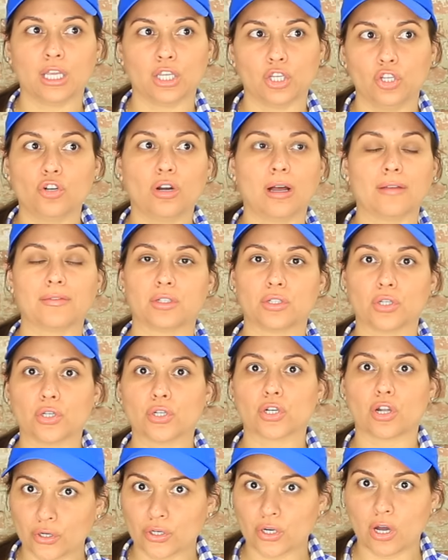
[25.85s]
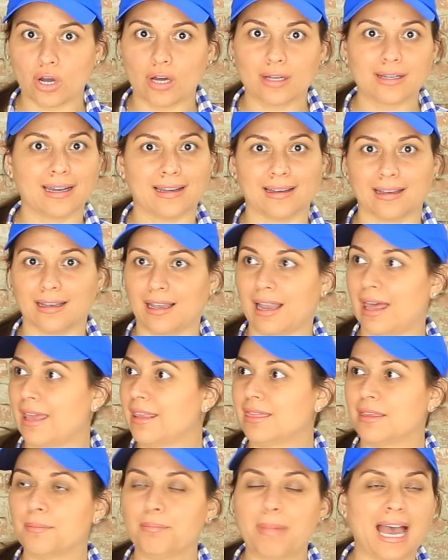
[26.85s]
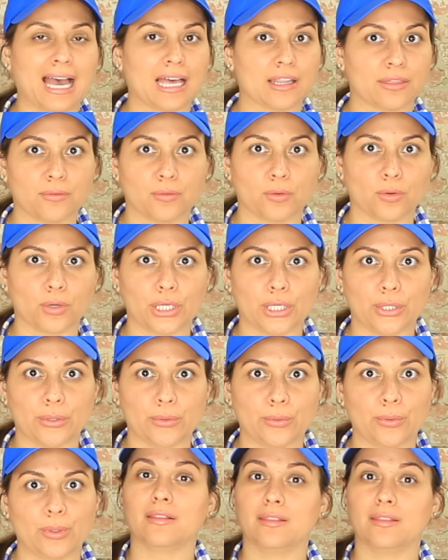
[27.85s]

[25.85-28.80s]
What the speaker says: you don't have to turn on and light the path for you.